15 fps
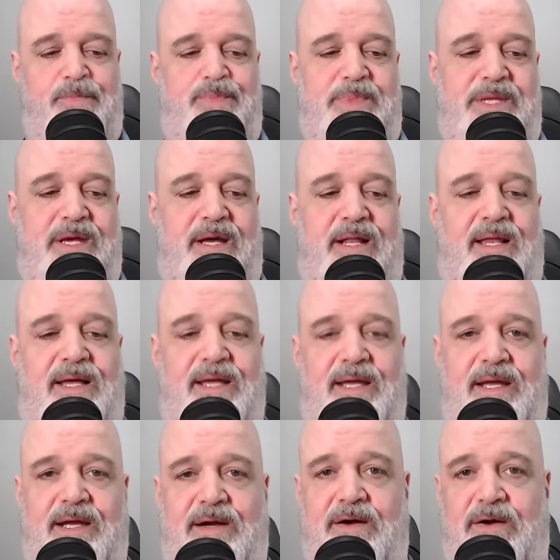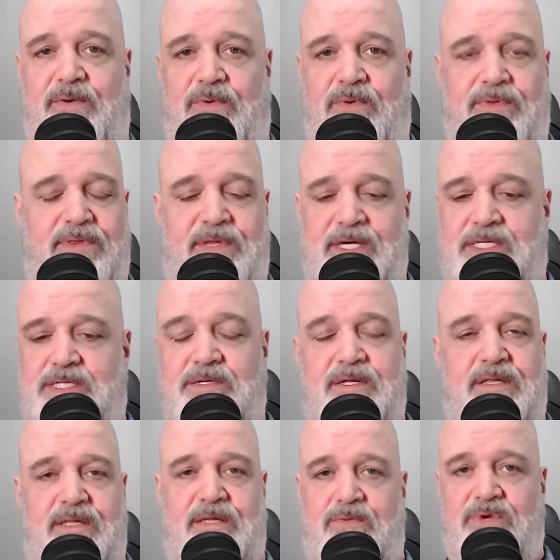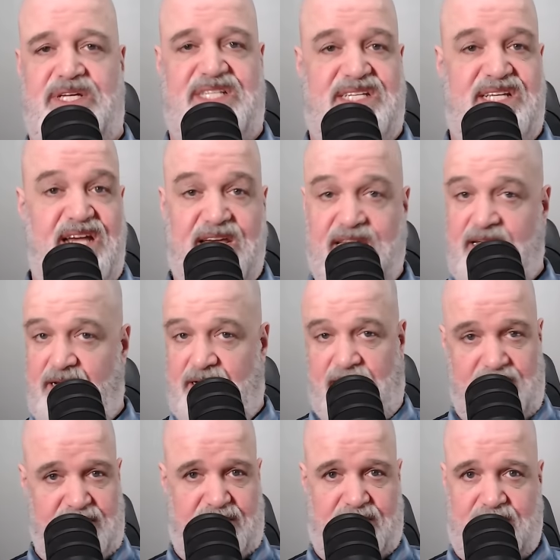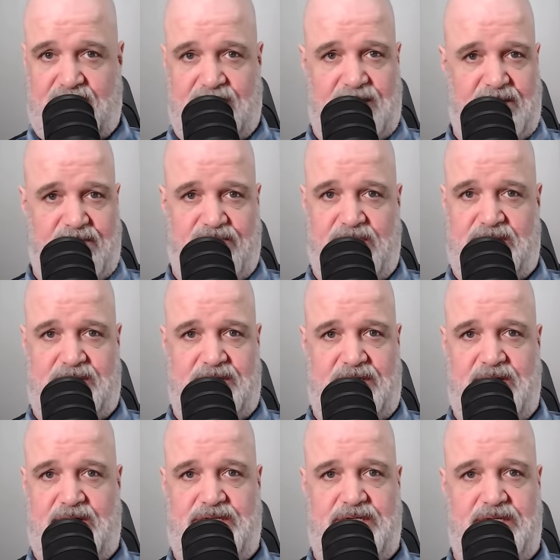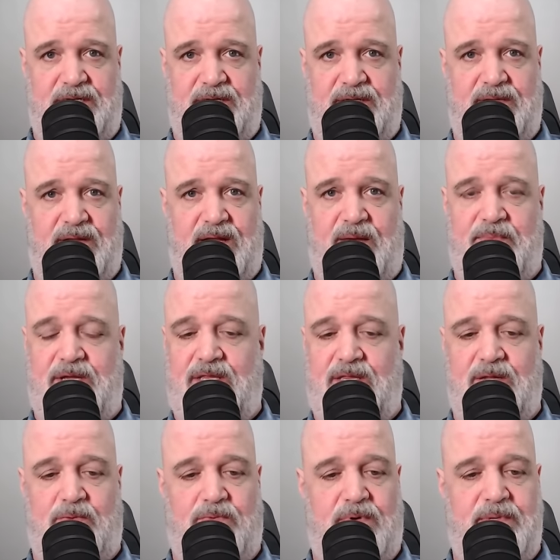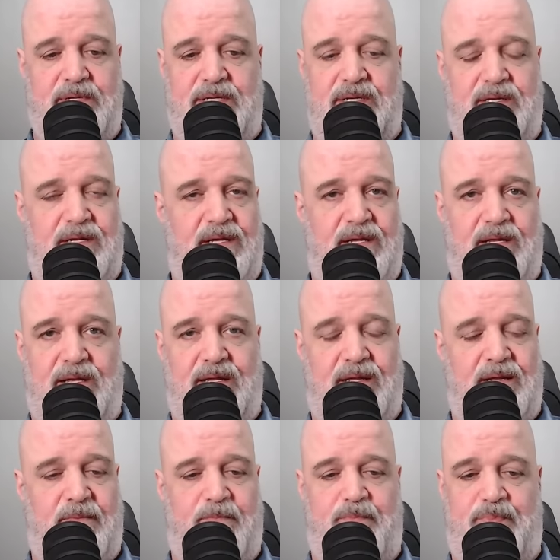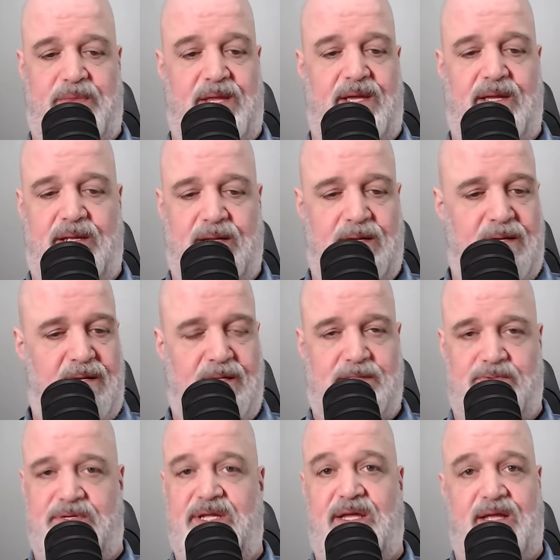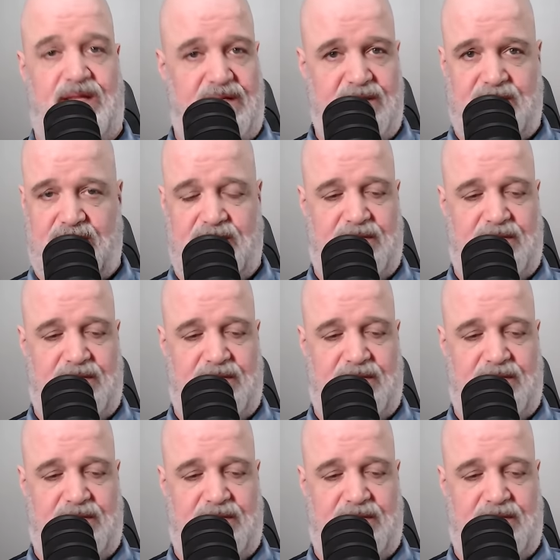I'm going to let you hear this ridiculous presentation. I mean, the woman, it's ridiculous.